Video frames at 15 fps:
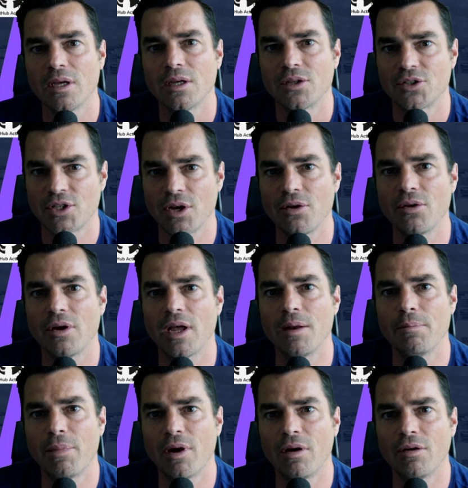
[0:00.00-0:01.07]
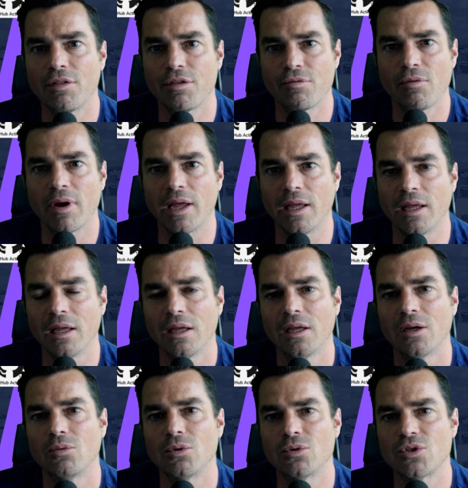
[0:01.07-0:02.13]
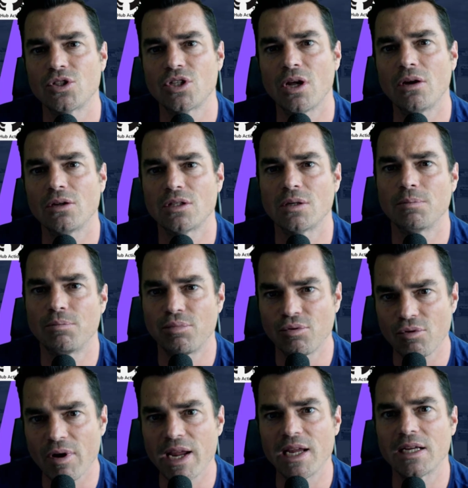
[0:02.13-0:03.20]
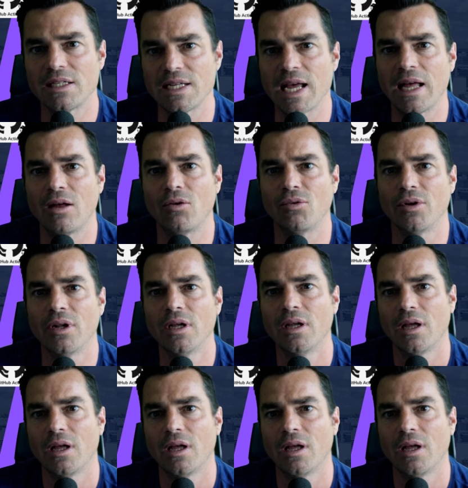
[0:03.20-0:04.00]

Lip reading: So in part 3, we'll start to break down